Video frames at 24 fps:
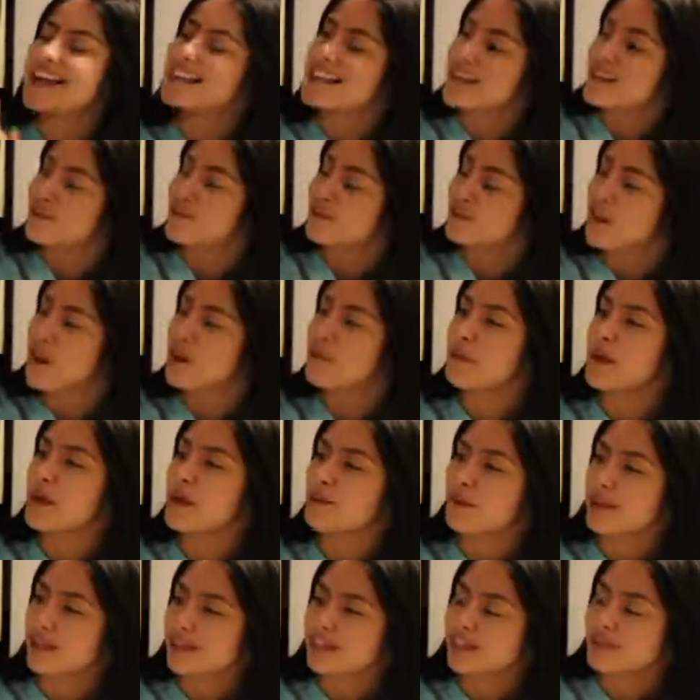guess I feel that
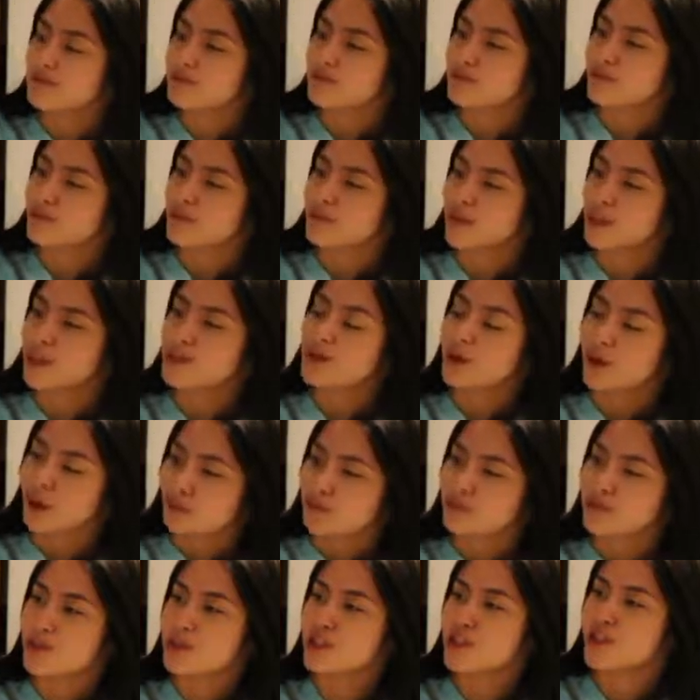way about the
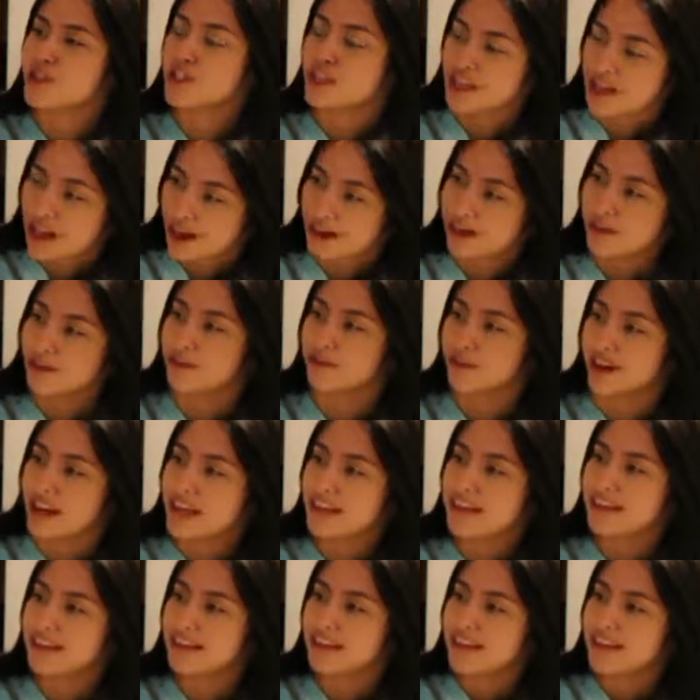term Chicano, right?